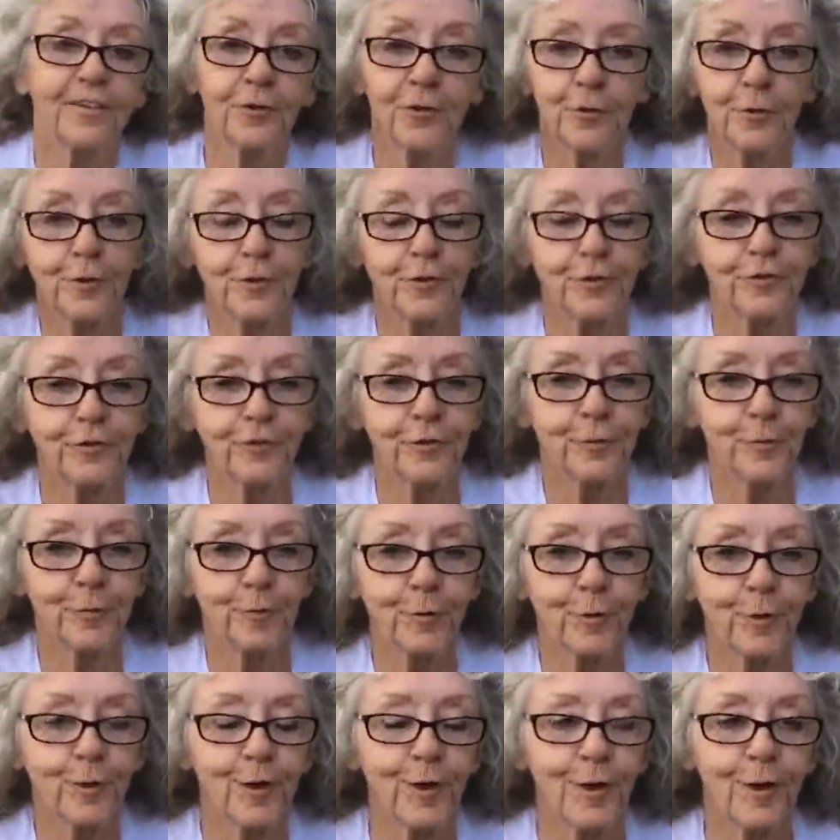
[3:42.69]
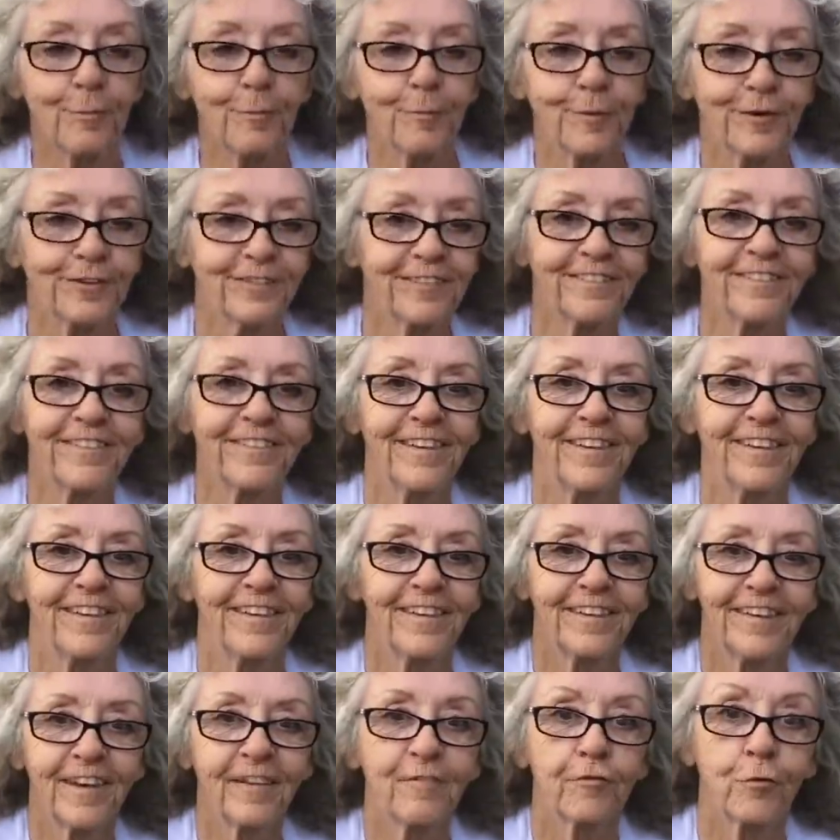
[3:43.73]
they're easy to pull up and
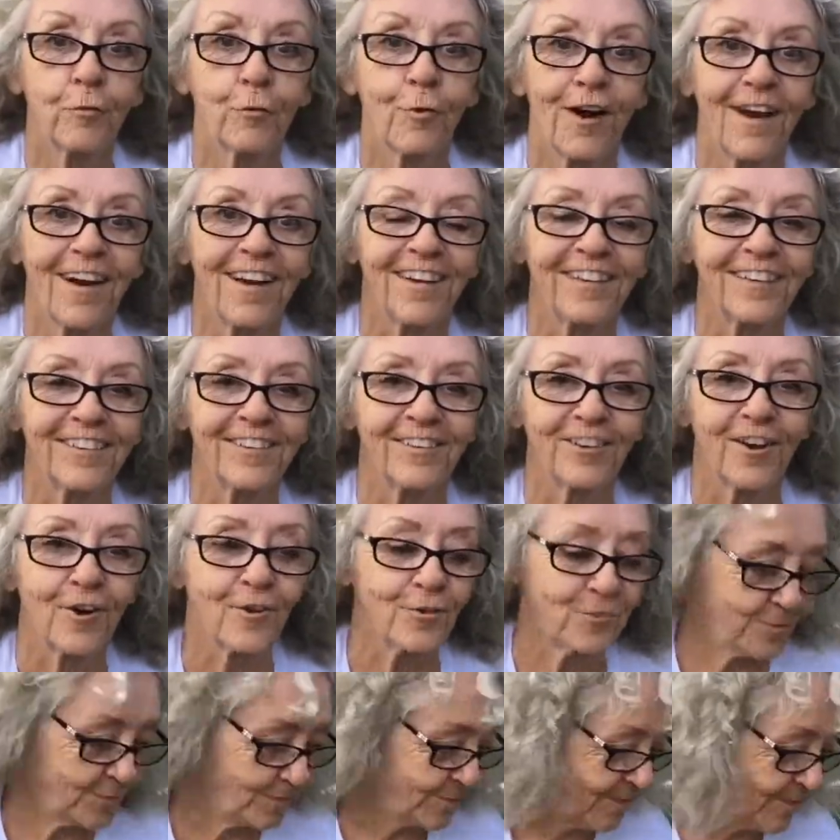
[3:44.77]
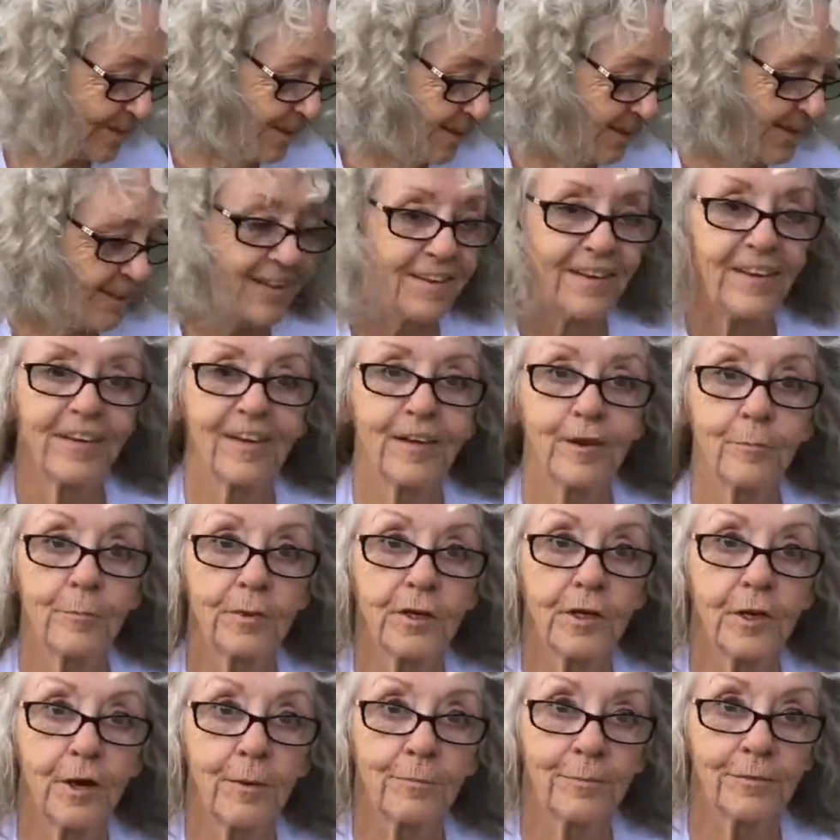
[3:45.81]
give away. So hit
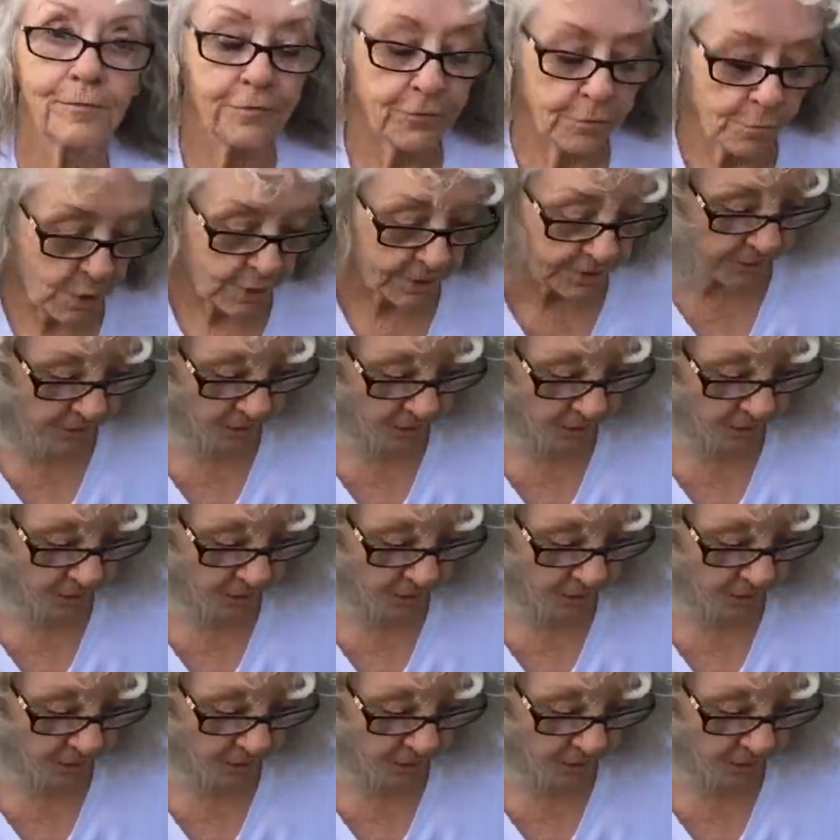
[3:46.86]
me up if you want